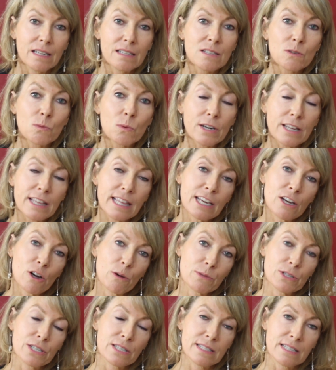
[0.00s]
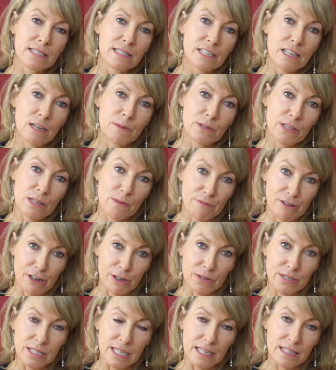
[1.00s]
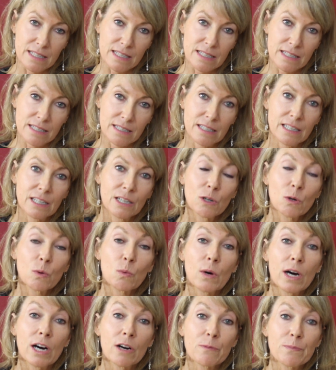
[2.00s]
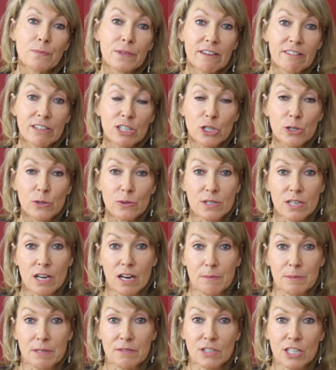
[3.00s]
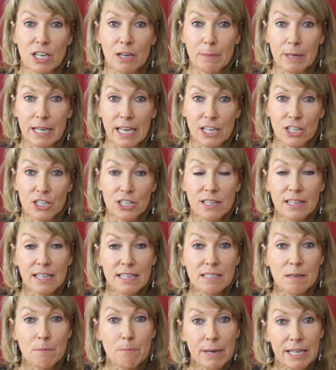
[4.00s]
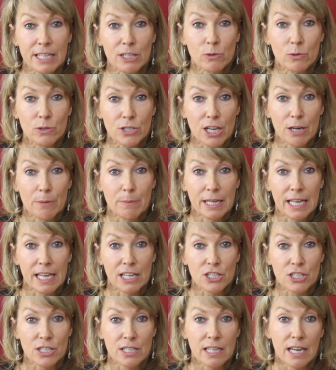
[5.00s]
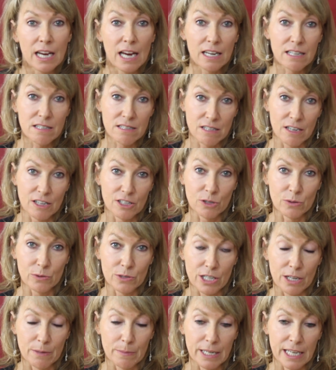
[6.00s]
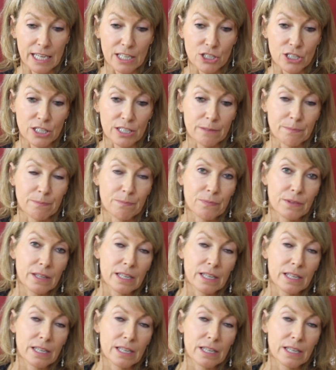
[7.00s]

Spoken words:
So what are the options in terms of the process? Well, there are two types of termination. There's a medical termination and a surgical termination.